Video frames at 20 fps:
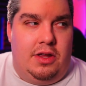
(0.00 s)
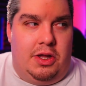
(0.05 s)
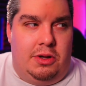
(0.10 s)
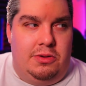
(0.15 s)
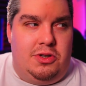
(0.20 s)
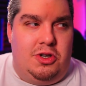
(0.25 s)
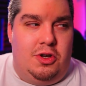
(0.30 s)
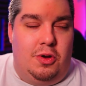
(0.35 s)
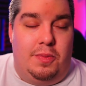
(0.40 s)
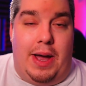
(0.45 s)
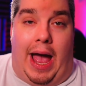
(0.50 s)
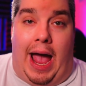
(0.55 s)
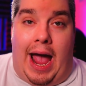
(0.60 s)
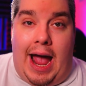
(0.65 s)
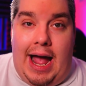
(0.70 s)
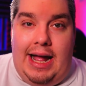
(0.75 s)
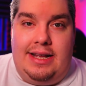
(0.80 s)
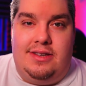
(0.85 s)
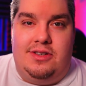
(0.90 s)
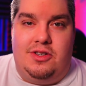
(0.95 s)
YouTube
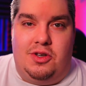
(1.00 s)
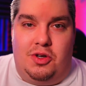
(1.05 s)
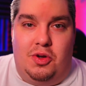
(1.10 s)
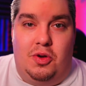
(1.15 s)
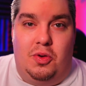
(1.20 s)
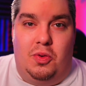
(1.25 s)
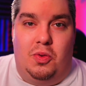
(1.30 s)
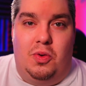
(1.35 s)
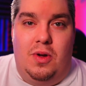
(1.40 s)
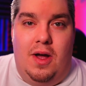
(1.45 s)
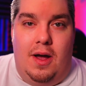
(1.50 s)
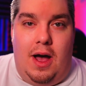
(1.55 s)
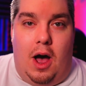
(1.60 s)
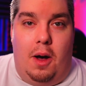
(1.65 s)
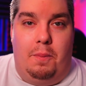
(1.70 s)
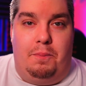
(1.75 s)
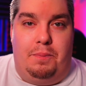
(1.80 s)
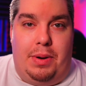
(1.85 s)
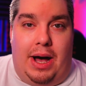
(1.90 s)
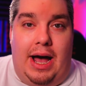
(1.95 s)
has to
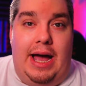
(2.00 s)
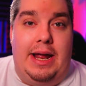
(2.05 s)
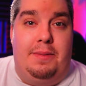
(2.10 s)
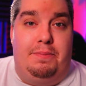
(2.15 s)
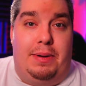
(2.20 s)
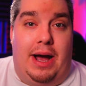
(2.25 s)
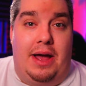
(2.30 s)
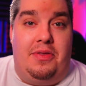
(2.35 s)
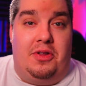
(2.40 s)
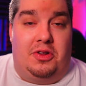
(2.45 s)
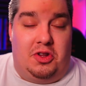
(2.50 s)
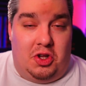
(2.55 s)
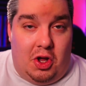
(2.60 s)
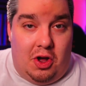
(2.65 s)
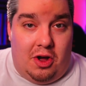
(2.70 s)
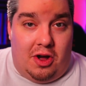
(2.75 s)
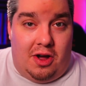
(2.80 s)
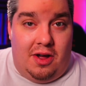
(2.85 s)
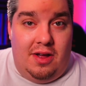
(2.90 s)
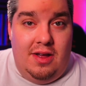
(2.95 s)
abide by the
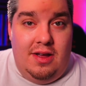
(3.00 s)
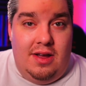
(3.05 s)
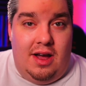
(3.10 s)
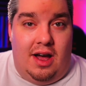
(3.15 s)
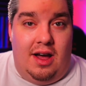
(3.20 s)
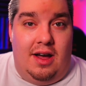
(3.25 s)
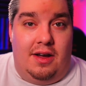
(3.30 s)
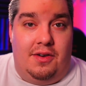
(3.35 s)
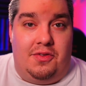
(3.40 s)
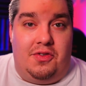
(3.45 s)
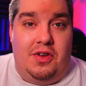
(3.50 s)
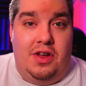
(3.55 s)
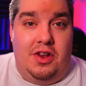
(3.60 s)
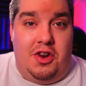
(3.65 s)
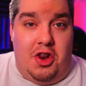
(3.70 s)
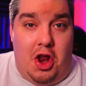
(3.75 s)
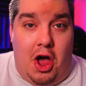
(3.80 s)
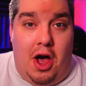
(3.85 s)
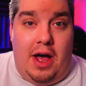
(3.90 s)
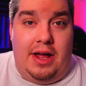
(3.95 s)
law of
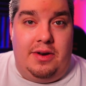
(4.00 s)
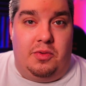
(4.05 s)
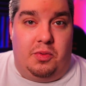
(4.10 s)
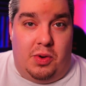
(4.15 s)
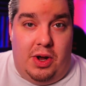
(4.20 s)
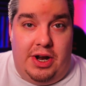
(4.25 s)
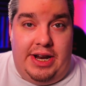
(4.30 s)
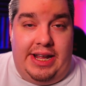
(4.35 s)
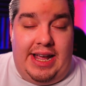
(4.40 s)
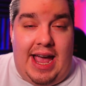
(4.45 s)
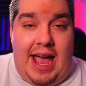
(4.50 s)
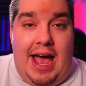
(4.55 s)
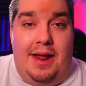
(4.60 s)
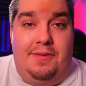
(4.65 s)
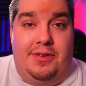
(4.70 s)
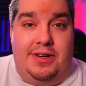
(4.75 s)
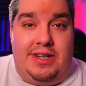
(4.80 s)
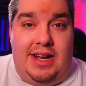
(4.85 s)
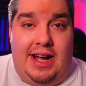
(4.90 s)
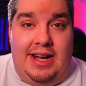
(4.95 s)
not running
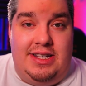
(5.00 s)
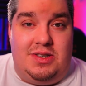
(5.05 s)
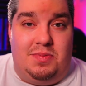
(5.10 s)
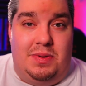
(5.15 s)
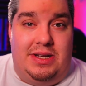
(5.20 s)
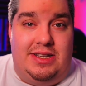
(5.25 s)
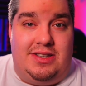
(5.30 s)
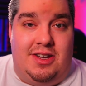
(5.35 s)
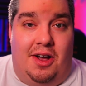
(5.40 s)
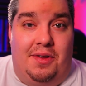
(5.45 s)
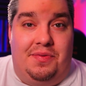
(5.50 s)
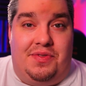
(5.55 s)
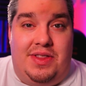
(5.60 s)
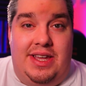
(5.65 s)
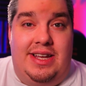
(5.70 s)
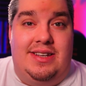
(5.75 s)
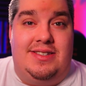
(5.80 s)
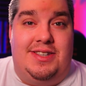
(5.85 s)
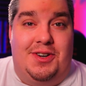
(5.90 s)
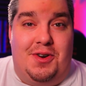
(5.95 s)
advertisements on
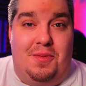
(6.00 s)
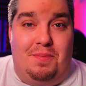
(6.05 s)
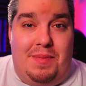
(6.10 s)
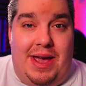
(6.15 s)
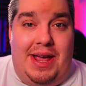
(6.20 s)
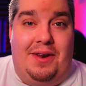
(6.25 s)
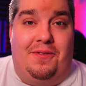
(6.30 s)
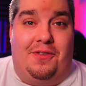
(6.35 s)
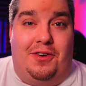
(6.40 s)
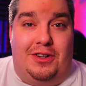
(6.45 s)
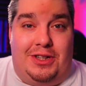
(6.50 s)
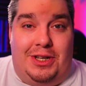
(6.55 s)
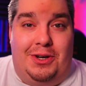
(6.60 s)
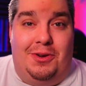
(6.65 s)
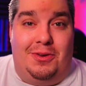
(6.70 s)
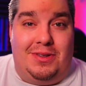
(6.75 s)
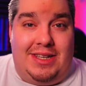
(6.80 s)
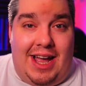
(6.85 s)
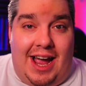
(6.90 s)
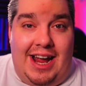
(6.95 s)
things that are made for
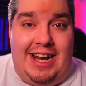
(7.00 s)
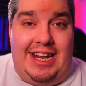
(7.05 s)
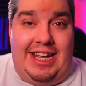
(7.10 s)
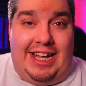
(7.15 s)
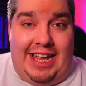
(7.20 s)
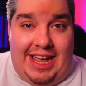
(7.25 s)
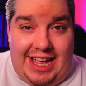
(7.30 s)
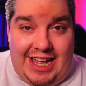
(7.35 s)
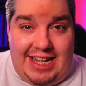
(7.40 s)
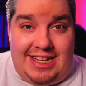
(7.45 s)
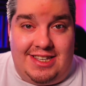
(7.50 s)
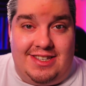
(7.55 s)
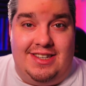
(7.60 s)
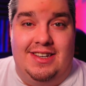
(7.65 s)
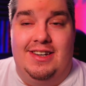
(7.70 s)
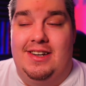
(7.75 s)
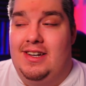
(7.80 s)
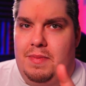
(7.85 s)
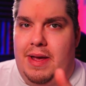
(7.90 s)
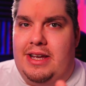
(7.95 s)
little tiny
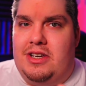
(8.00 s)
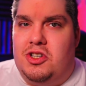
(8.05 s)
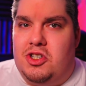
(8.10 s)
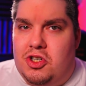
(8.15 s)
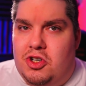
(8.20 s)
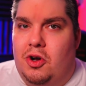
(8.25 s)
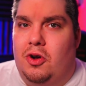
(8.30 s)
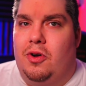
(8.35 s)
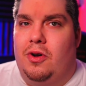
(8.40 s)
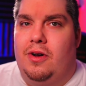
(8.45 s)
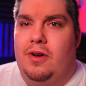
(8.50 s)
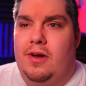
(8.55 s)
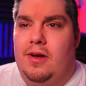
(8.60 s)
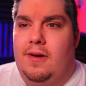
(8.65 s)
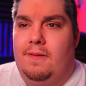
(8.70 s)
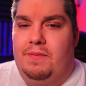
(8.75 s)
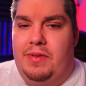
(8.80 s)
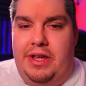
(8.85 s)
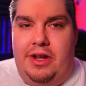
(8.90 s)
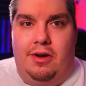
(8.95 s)
kids. Make sure
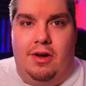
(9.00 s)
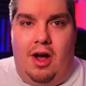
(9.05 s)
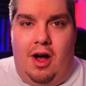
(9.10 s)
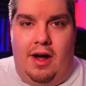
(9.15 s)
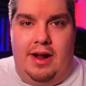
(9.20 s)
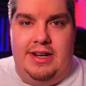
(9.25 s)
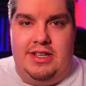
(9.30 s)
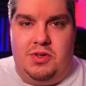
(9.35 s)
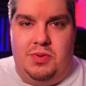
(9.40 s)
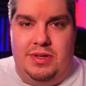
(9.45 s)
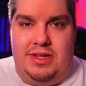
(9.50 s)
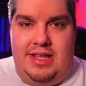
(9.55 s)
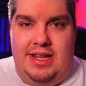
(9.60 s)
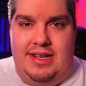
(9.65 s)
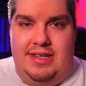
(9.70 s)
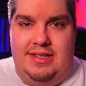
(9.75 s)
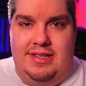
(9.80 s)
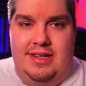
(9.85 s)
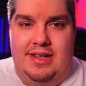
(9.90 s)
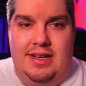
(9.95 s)
that you're honest with
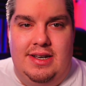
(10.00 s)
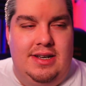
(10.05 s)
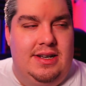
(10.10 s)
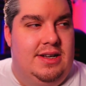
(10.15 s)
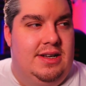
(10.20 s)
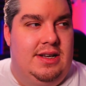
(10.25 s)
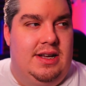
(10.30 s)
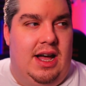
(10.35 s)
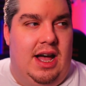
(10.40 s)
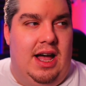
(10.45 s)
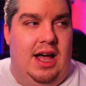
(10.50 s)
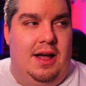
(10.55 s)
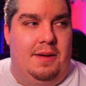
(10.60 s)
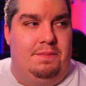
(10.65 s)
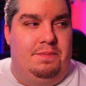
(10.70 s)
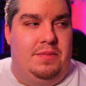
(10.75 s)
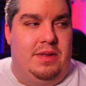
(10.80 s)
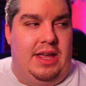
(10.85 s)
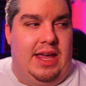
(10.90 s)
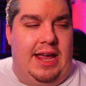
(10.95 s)
this.
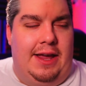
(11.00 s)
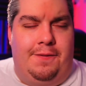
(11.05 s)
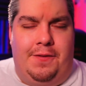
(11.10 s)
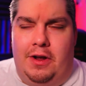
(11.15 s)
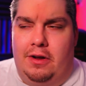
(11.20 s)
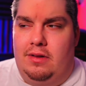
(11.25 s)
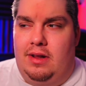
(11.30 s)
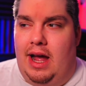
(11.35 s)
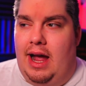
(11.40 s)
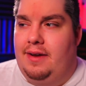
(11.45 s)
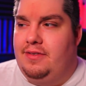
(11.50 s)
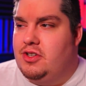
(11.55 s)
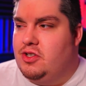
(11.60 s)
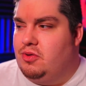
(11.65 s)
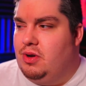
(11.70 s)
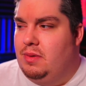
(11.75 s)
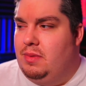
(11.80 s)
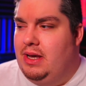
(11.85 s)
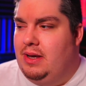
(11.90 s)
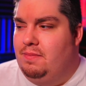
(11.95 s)
If you're live
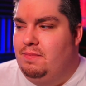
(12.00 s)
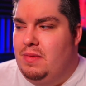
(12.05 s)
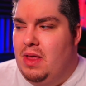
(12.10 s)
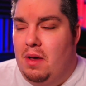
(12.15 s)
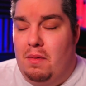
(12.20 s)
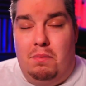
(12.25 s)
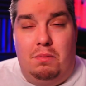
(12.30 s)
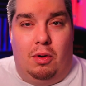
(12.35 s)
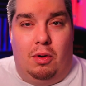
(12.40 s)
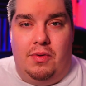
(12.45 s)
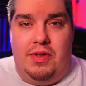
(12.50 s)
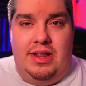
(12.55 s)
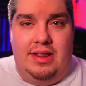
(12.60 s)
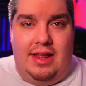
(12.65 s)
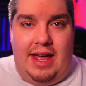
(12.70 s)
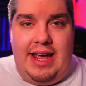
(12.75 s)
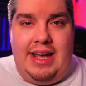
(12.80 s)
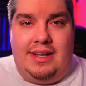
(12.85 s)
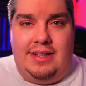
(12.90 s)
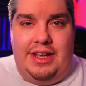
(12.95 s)
streaming, more
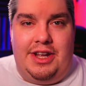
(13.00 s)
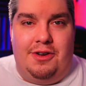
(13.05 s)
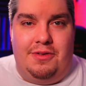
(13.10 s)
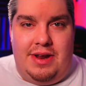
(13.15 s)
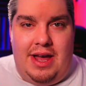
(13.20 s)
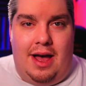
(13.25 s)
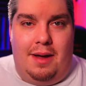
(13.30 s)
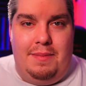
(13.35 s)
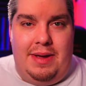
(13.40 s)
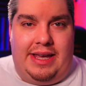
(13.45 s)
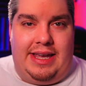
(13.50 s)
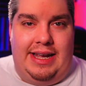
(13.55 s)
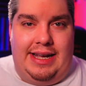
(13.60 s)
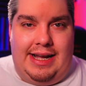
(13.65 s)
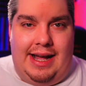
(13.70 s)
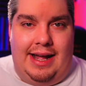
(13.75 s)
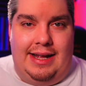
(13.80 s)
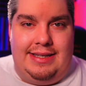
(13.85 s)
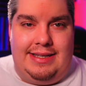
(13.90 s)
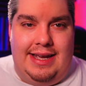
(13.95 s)
than likely you're not
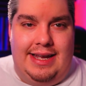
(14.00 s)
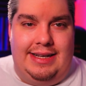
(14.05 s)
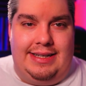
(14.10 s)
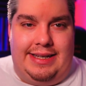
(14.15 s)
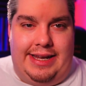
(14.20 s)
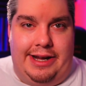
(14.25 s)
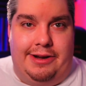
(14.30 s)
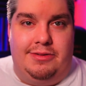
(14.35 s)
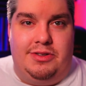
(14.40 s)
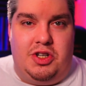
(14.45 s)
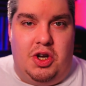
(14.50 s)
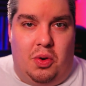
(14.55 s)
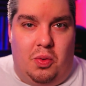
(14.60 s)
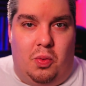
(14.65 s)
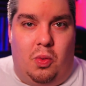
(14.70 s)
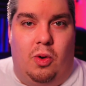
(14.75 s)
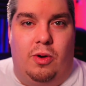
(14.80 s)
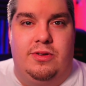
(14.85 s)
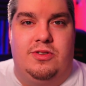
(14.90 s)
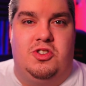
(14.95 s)
making content geared
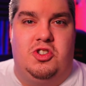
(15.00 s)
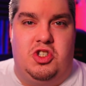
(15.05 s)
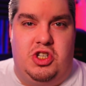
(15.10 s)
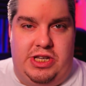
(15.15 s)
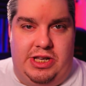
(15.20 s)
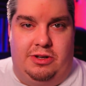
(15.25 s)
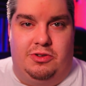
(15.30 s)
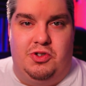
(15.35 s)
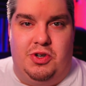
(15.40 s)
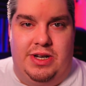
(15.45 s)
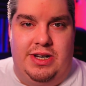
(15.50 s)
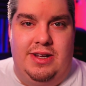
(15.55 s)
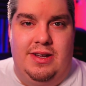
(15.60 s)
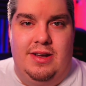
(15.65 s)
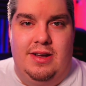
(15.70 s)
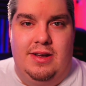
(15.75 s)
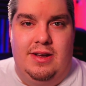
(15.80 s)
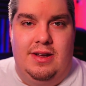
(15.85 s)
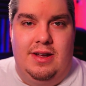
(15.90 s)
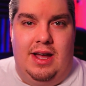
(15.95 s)
towards children.
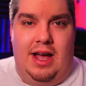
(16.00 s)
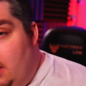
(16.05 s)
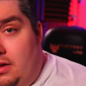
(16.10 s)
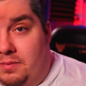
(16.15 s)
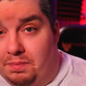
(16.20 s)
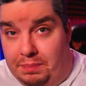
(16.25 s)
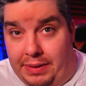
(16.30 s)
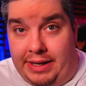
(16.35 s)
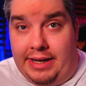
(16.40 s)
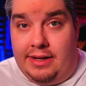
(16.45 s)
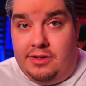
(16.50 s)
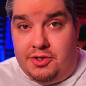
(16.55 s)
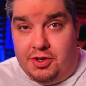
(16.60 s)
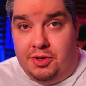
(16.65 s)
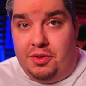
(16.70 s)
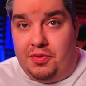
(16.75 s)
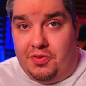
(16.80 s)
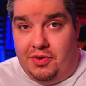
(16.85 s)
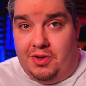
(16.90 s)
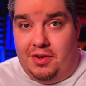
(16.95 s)
Be
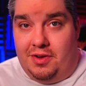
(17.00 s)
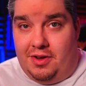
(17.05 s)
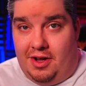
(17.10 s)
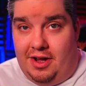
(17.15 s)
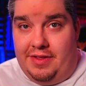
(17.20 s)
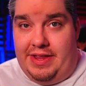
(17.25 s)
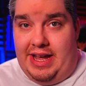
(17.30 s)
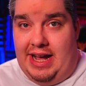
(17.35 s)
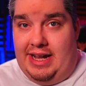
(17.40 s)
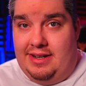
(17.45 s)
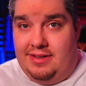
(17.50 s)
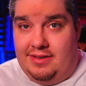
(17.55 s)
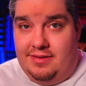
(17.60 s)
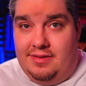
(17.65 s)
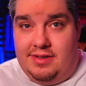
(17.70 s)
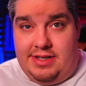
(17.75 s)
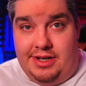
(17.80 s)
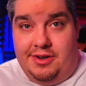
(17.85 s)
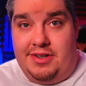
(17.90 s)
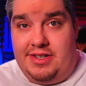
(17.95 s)
truthful on that.
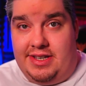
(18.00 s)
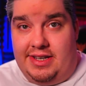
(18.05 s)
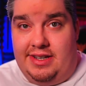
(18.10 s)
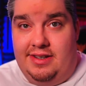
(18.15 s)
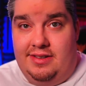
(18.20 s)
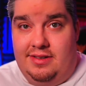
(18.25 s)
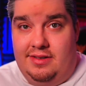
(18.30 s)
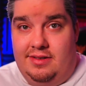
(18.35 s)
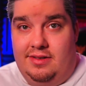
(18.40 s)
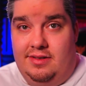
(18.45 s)
Seriously.